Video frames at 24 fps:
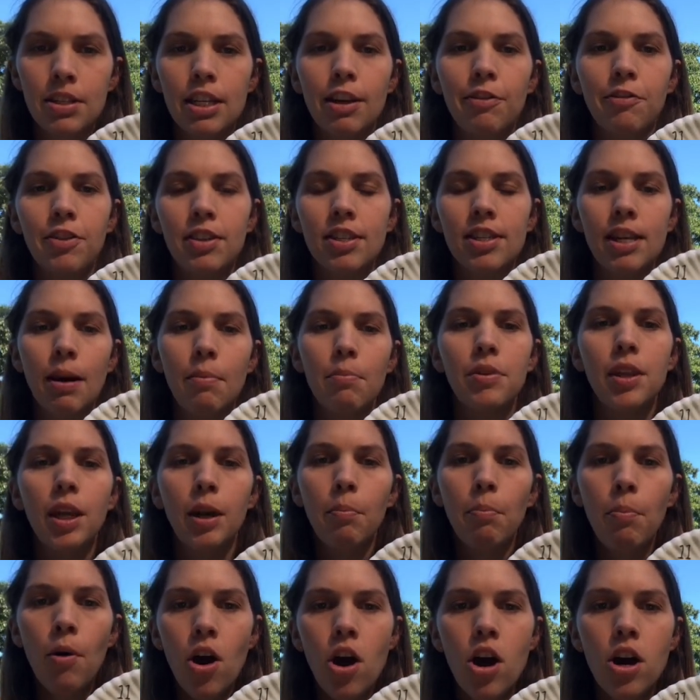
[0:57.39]
if it's something
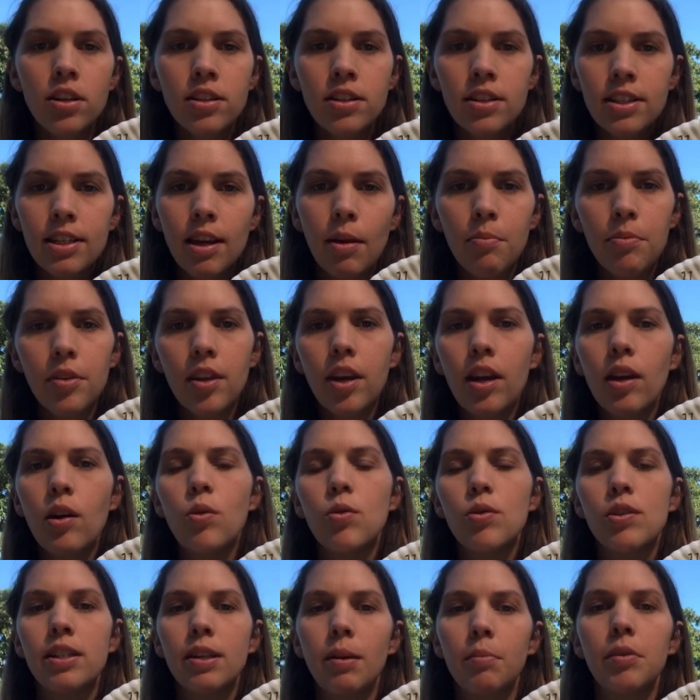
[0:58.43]
past something or
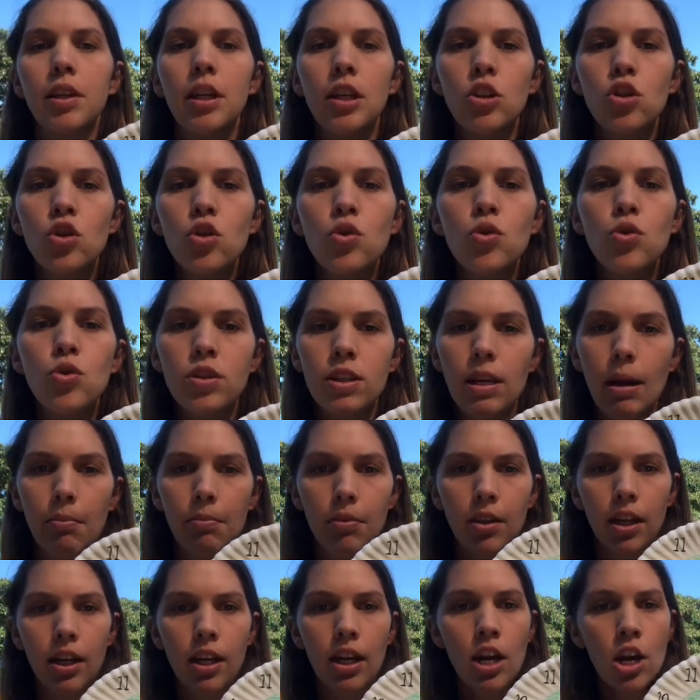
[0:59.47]
something to
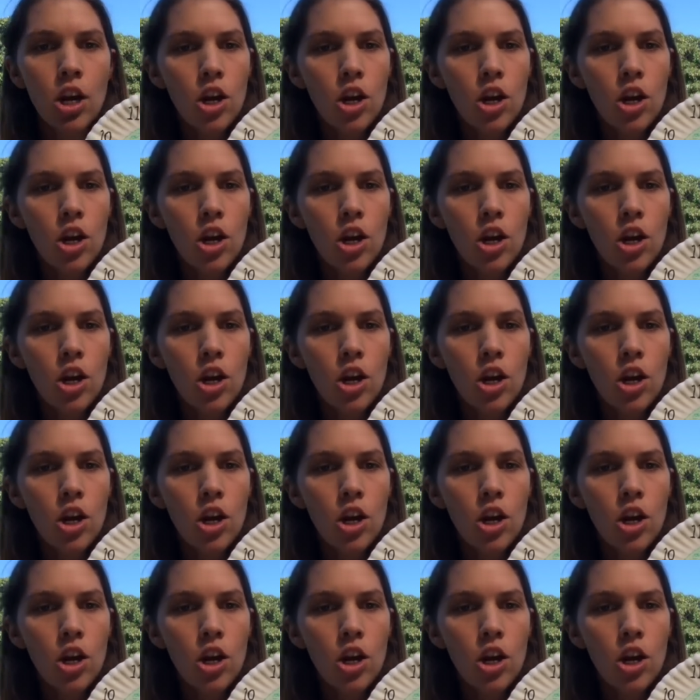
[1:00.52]
something.